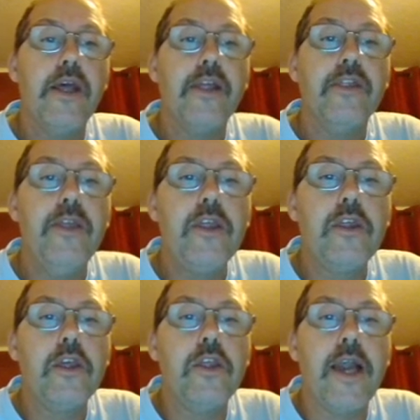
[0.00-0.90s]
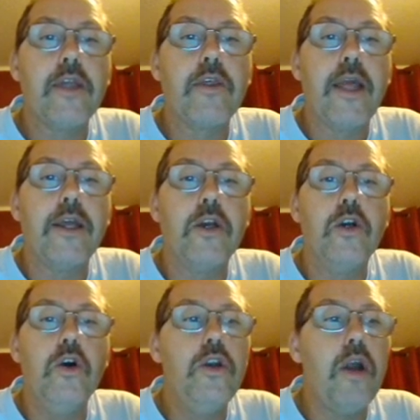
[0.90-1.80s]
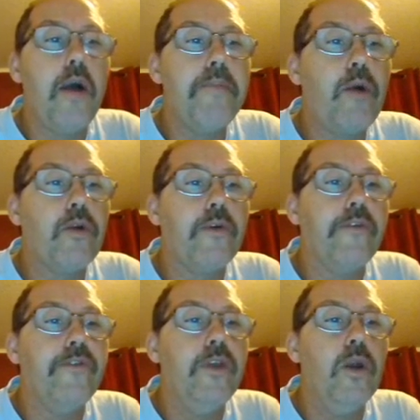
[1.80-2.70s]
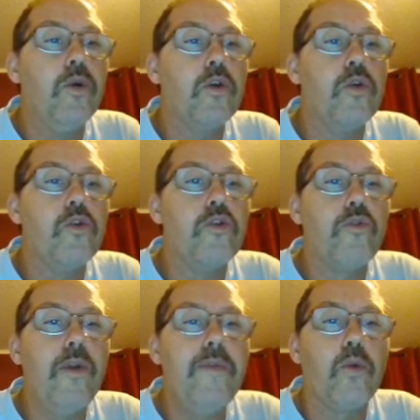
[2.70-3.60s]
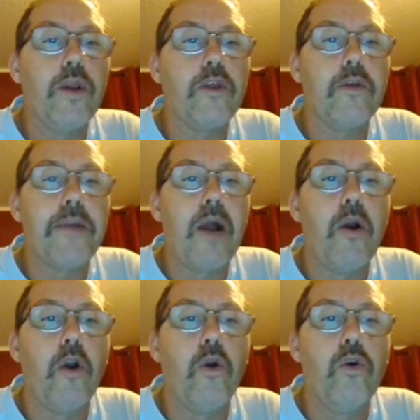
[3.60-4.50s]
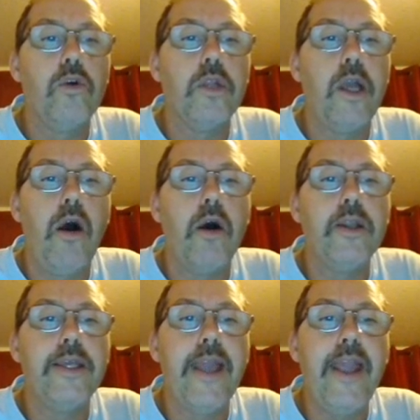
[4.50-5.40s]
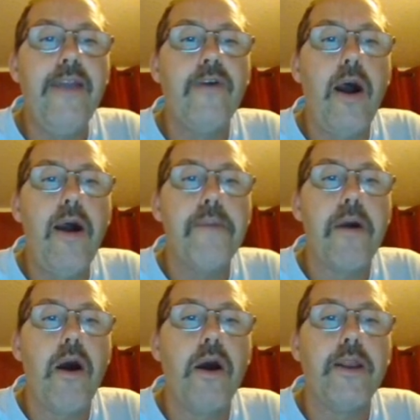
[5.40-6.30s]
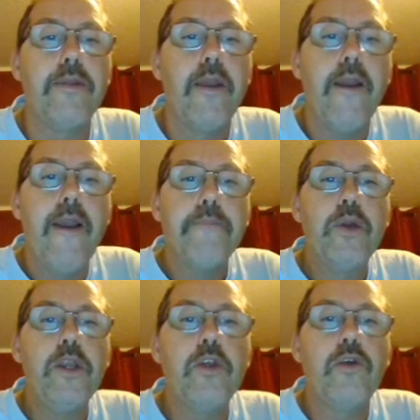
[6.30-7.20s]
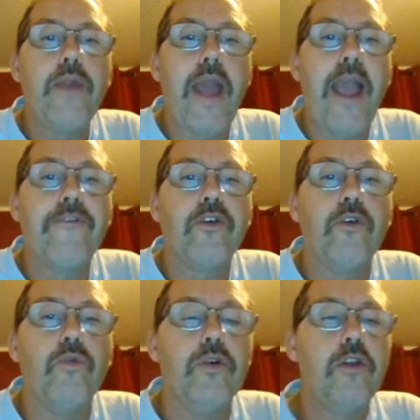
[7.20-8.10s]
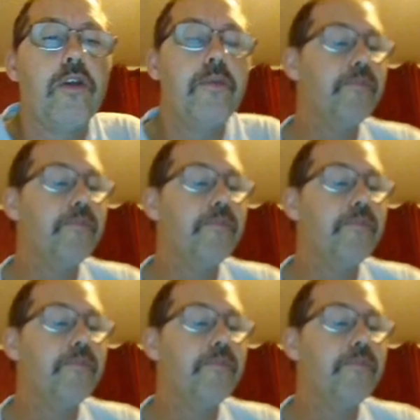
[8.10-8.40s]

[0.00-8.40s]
This suggests that a good amount of the viewers who streamed The Rings of Power early on gave up on it pretty soon afterwards.